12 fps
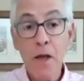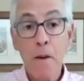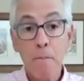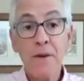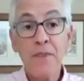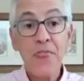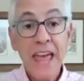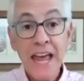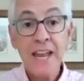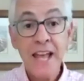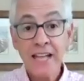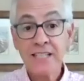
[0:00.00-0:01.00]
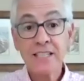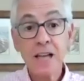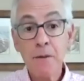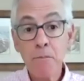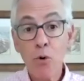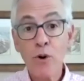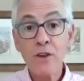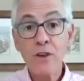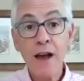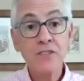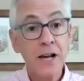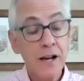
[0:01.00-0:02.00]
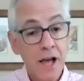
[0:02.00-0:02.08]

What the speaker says: But then at some point, you have to